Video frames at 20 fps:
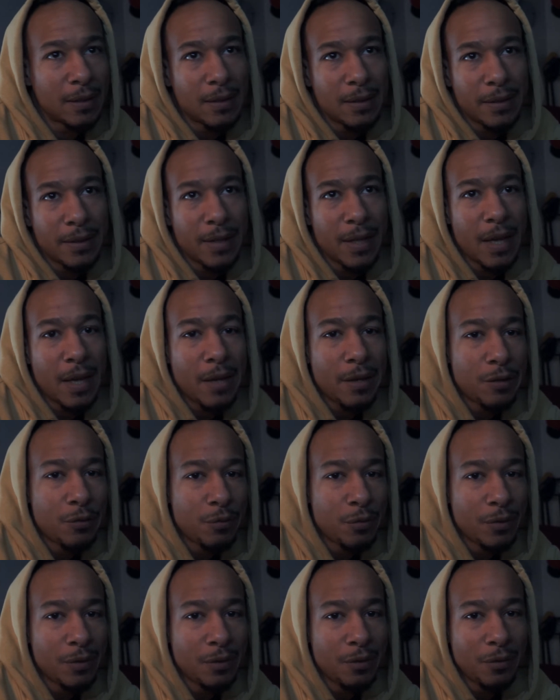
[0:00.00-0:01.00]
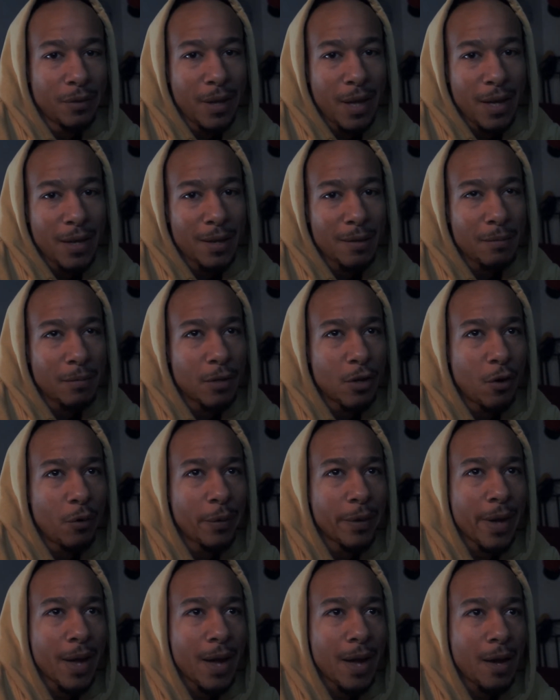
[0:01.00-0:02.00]
yeah, you letting him go
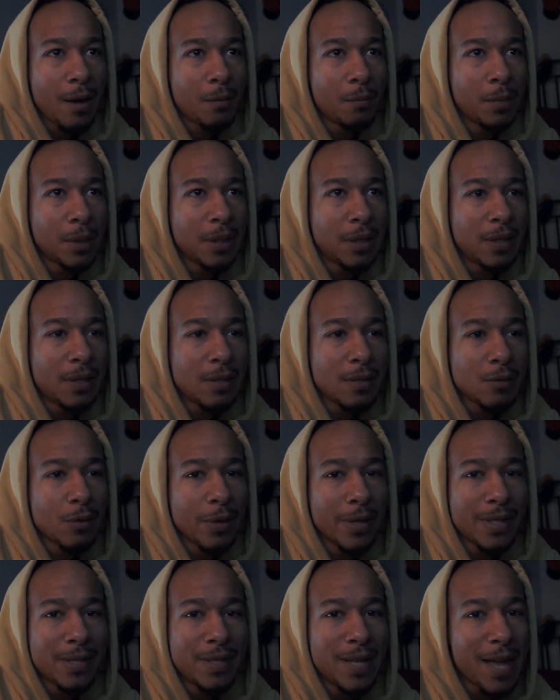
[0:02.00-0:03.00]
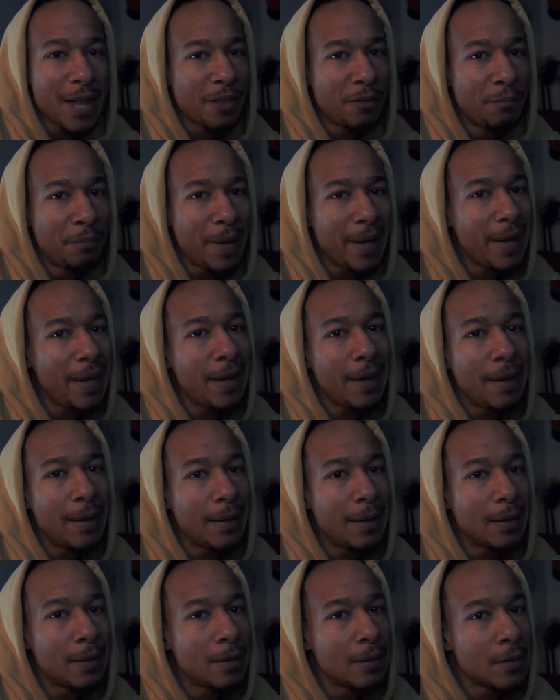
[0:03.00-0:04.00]
now, but he's on his
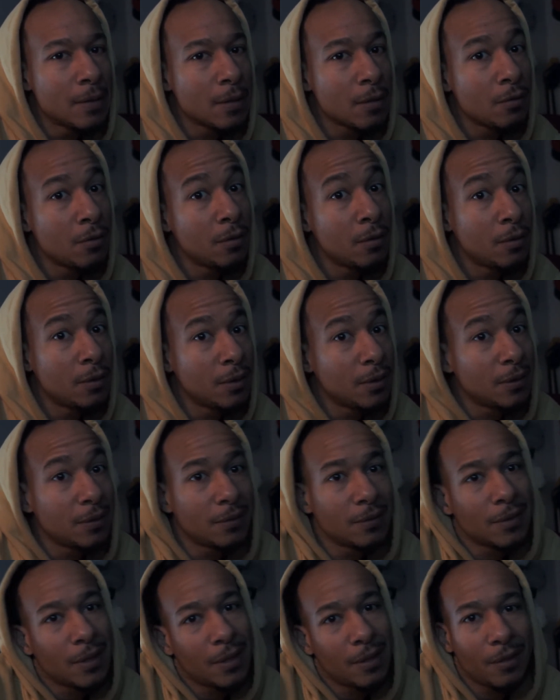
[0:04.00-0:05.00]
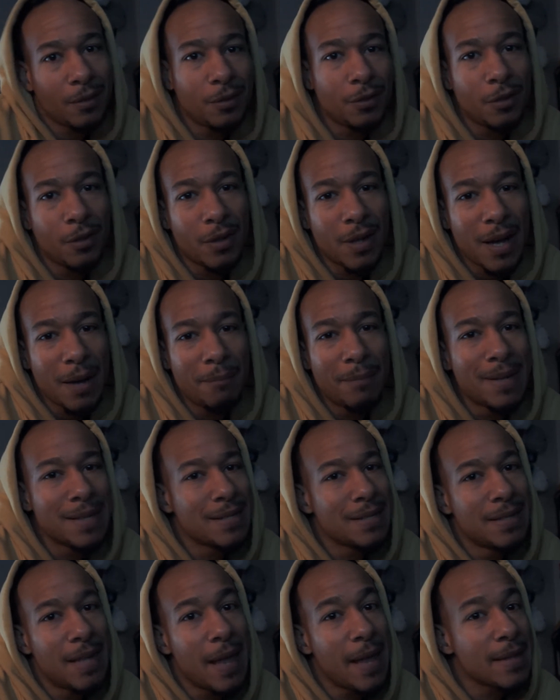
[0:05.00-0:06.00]
deathbed, so I don't know how
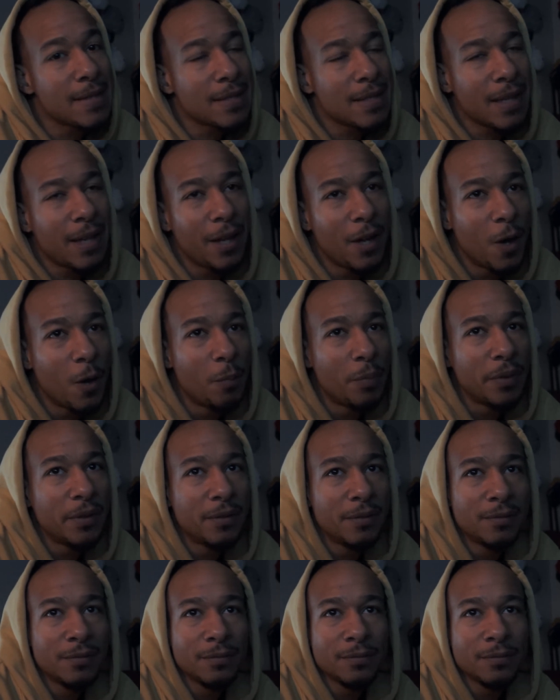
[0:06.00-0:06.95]
much that's helping.